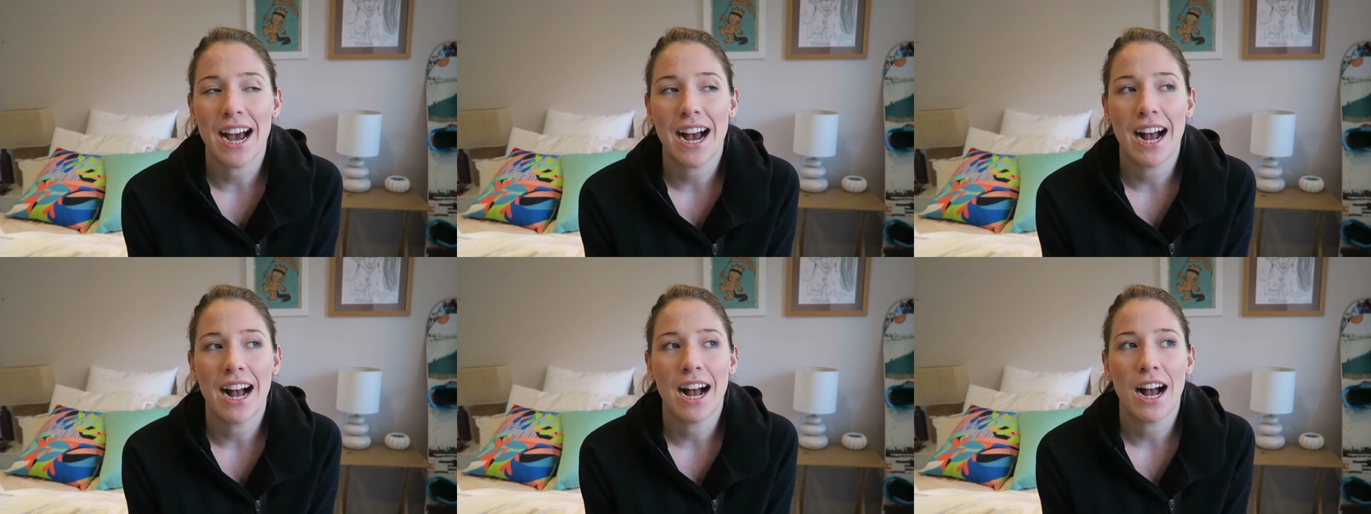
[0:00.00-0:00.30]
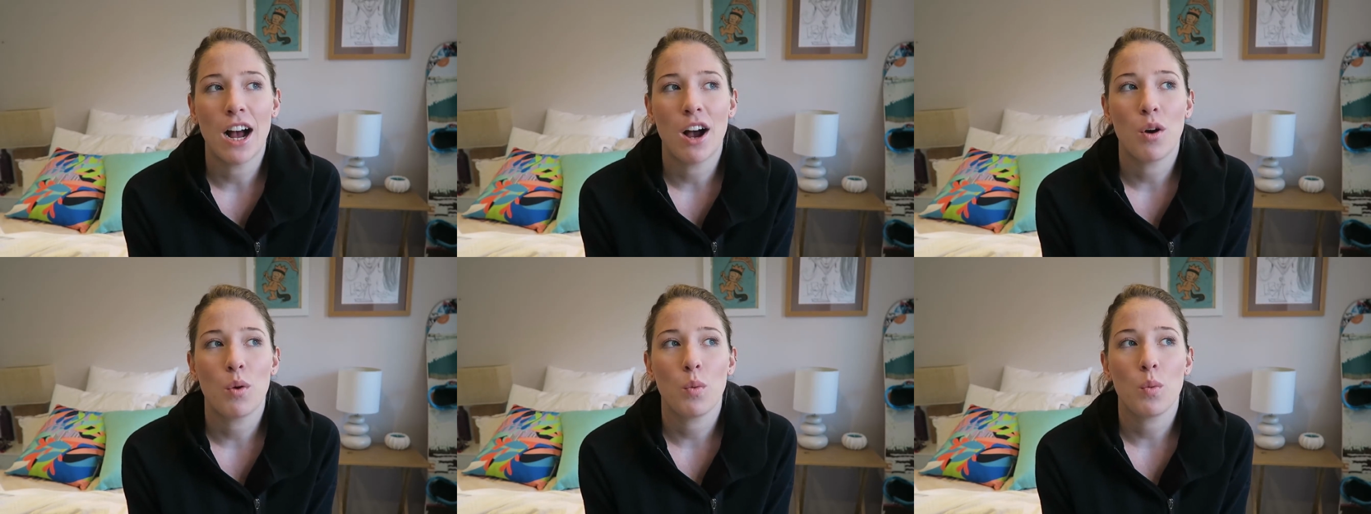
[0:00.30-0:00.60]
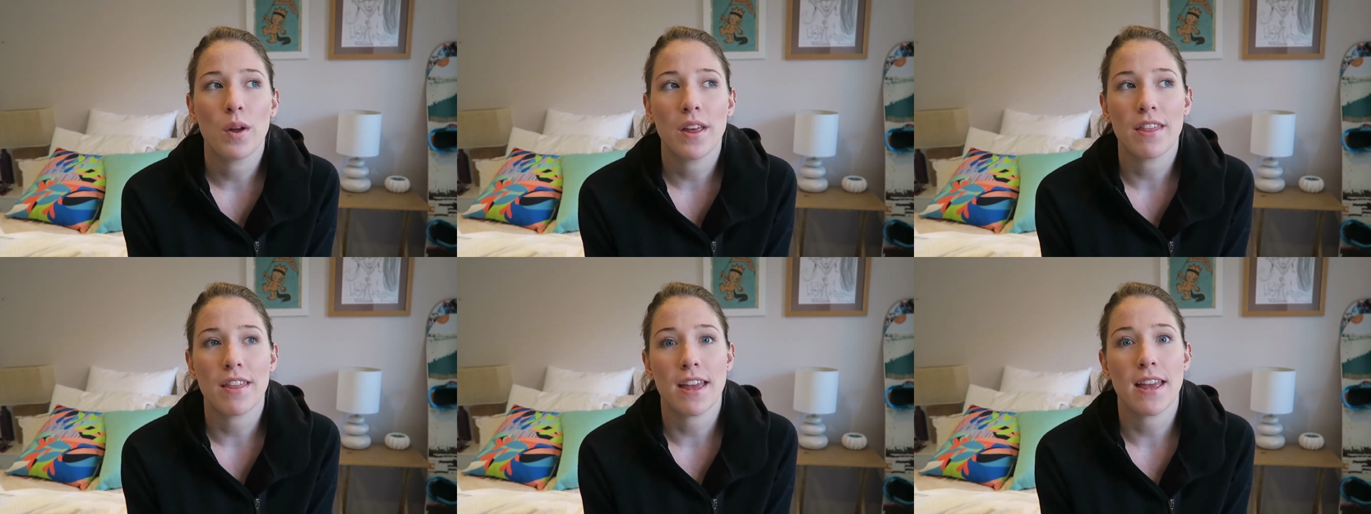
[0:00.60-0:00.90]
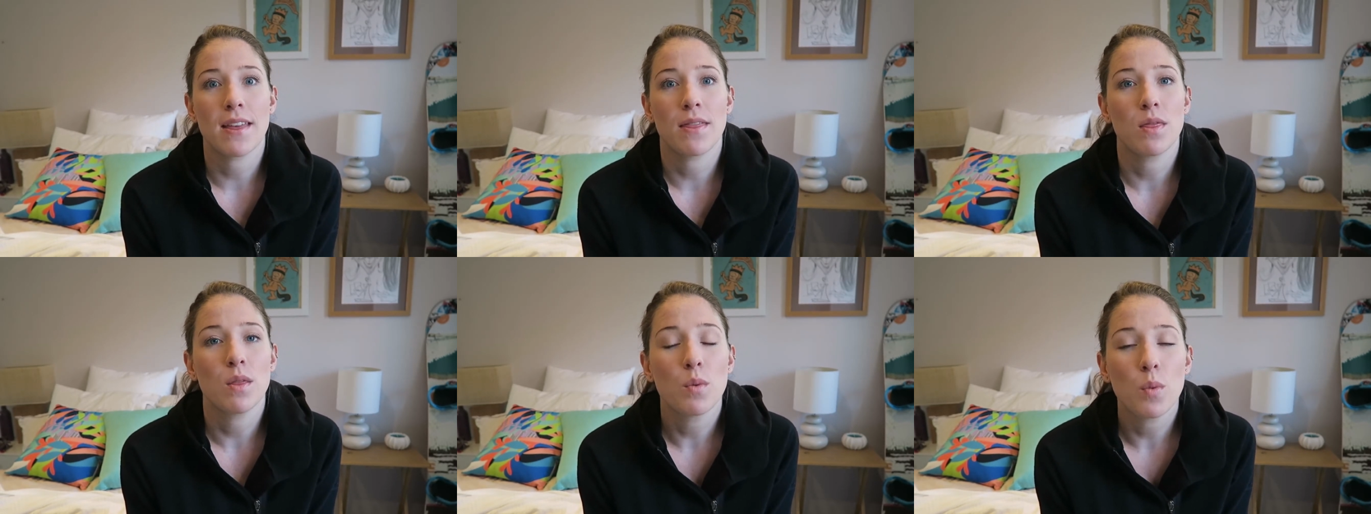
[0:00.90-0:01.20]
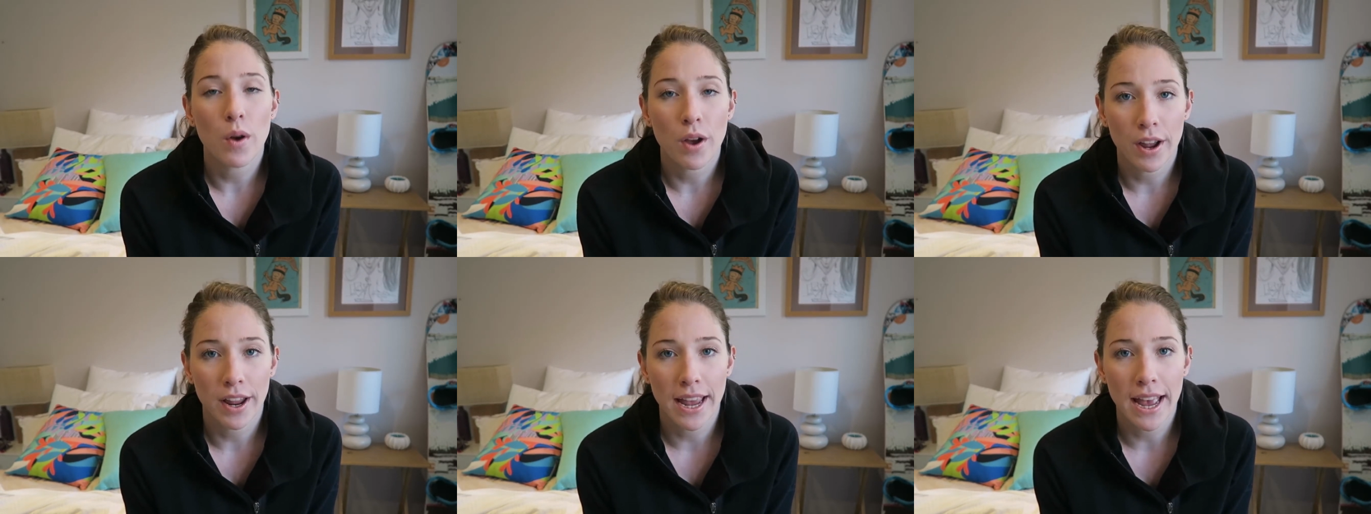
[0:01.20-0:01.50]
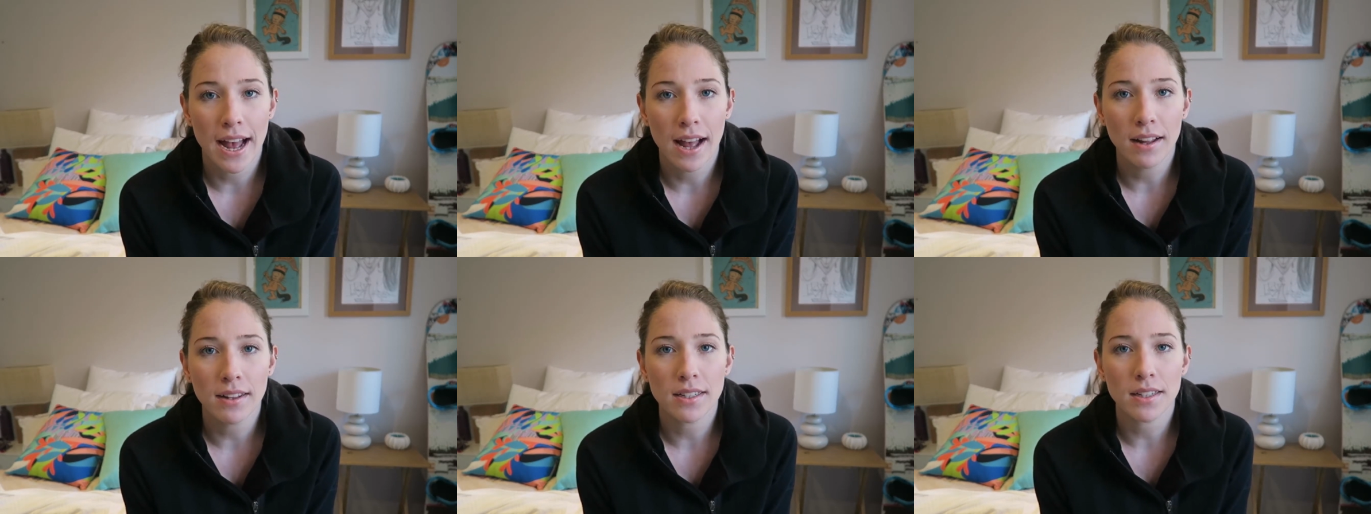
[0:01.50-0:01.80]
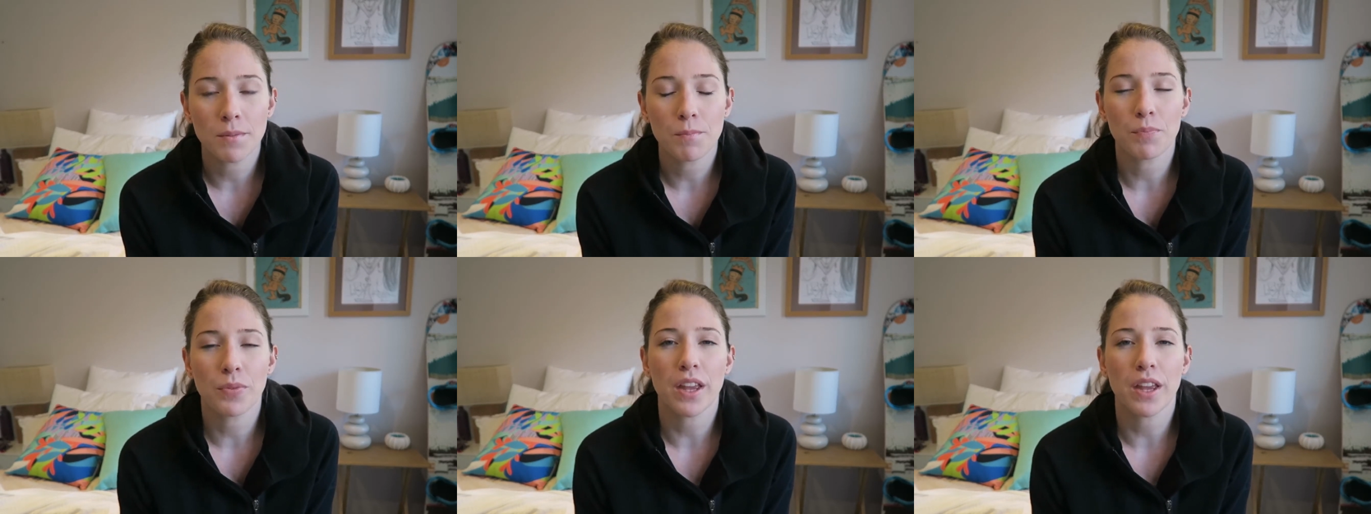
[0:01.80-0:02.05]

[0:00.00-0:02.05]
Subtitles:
are within the workouts.